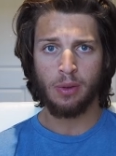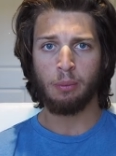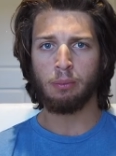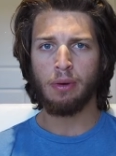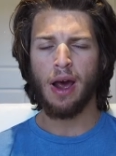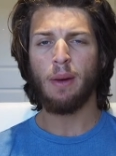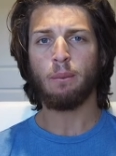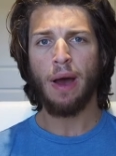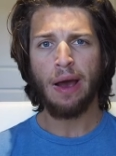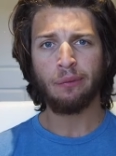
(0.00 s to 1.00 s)
the
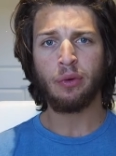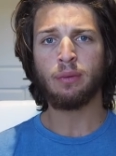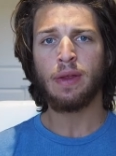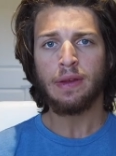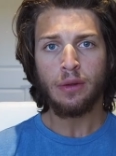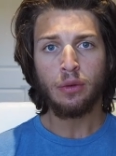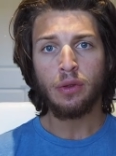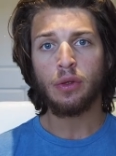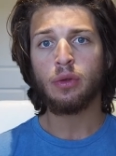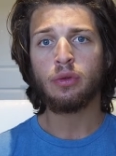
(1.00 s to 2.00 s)
platform that you
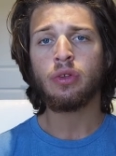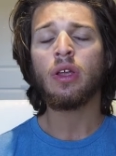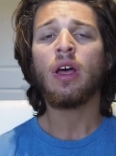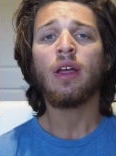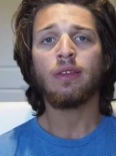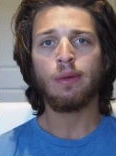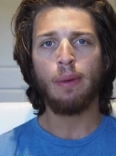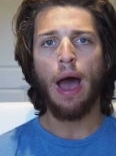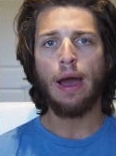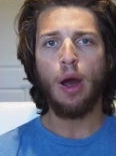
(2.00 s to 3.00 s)
use to
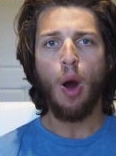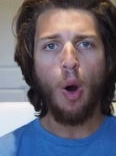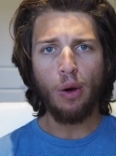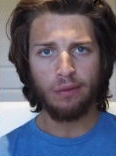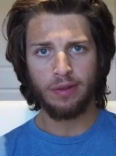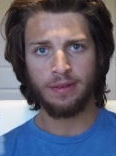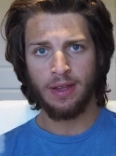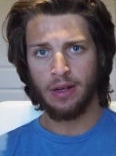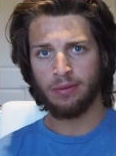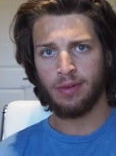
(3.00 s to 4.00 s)
buy all of these
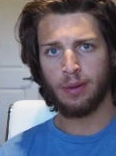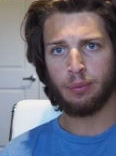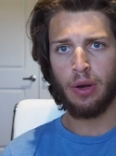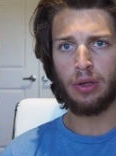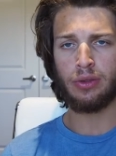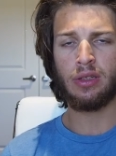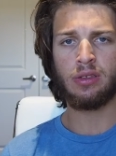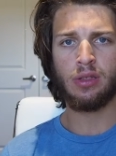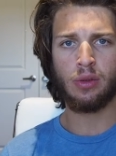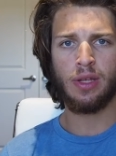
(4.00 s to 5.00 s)
N F T projects.
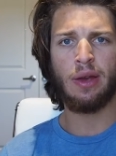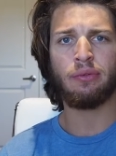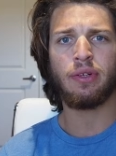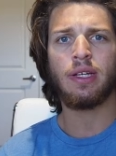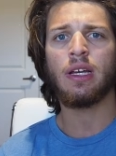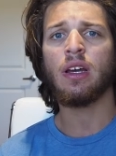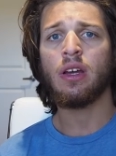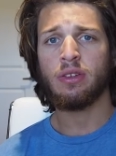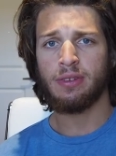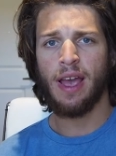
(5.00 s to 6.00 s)
So definitely
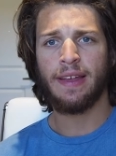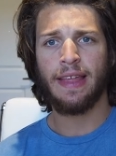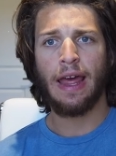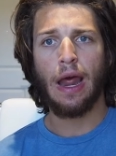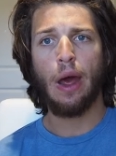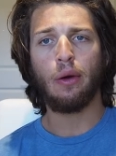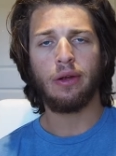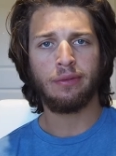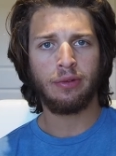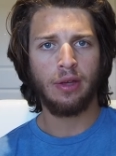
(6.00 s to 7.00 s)
check that out
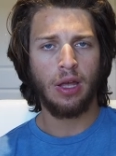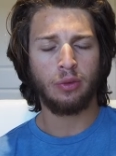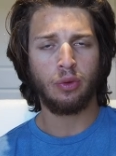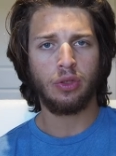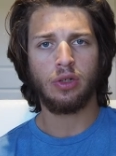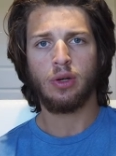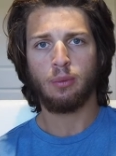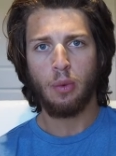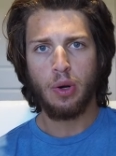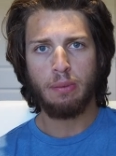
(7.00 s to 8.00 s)
if you guys want to learn
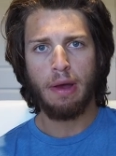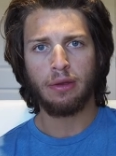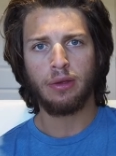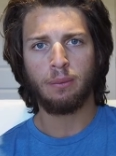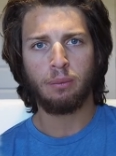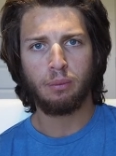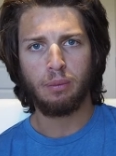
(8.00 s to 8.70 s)
more about the